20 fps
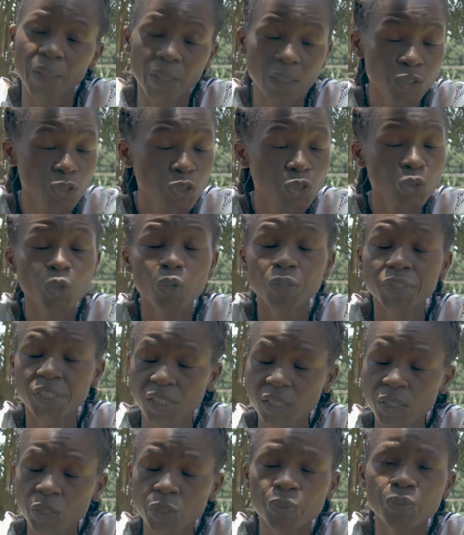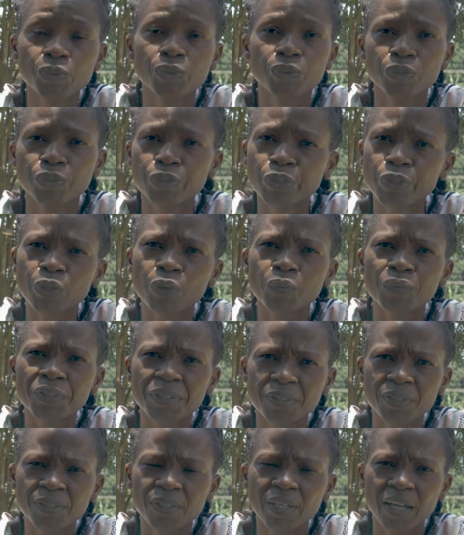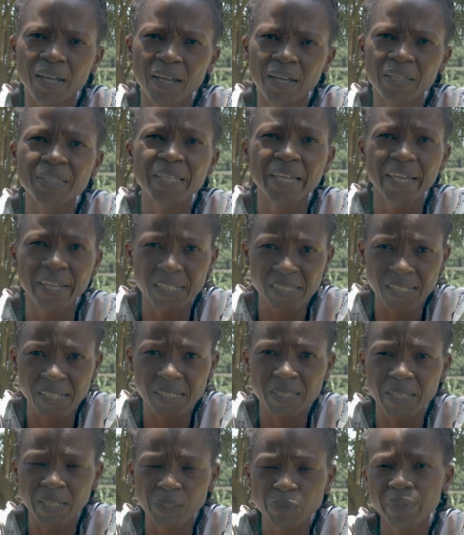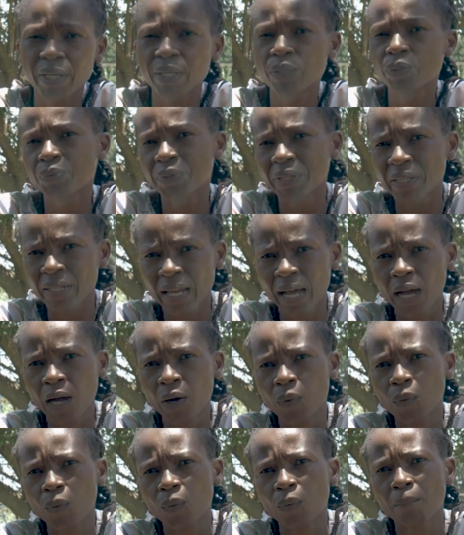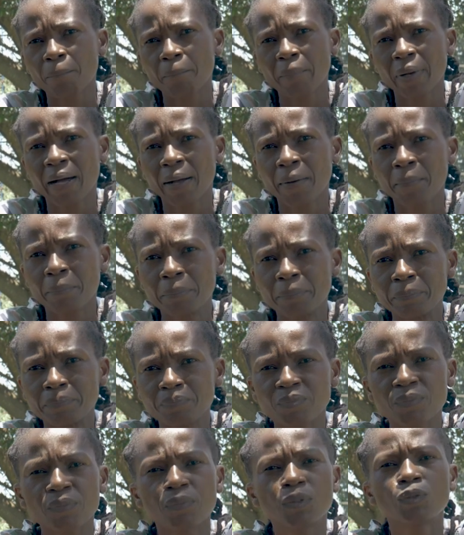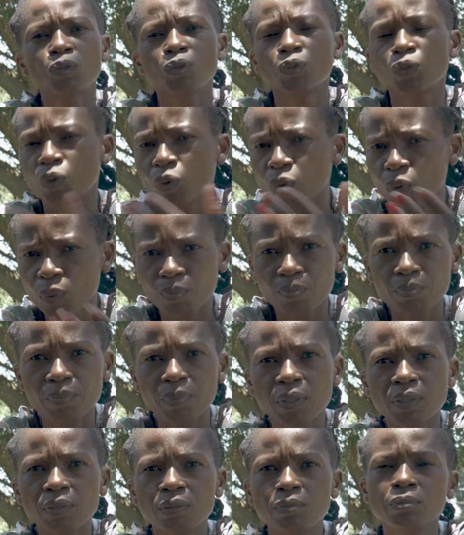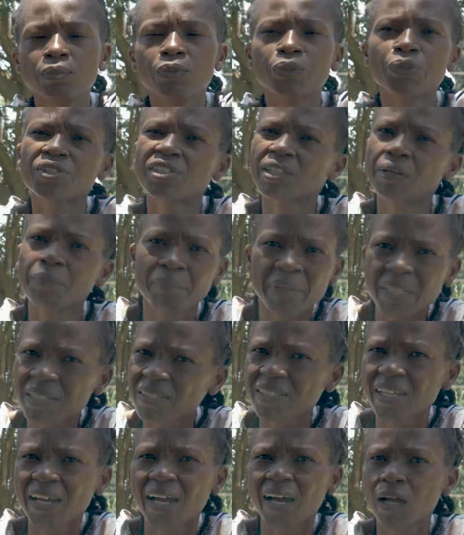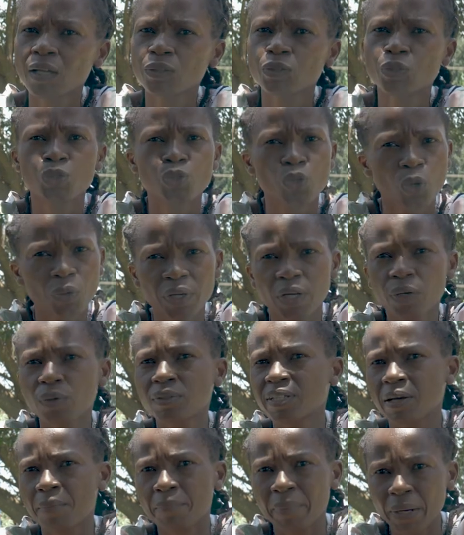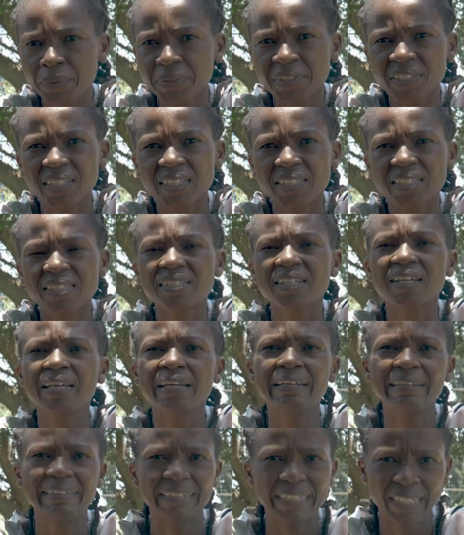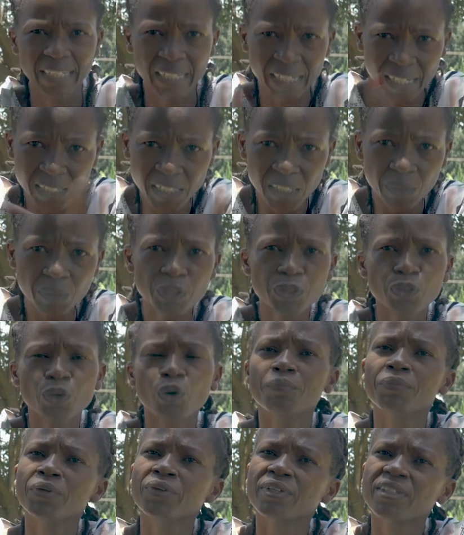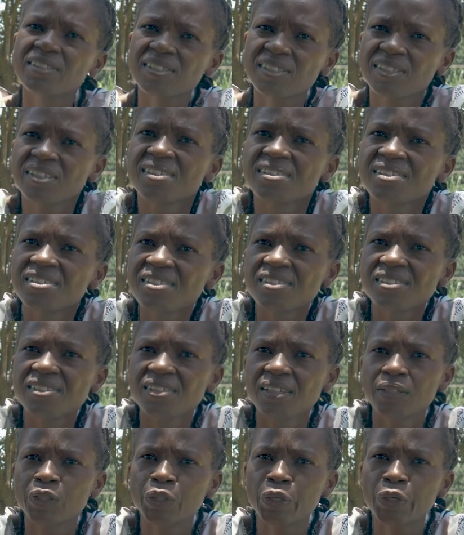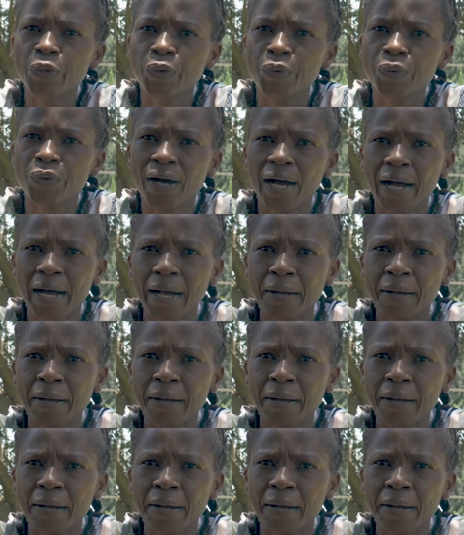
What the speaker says: It's to continue, you know, with the actions that we are doing now. You know, using media to talk a lot about it, engaging with communities, you know,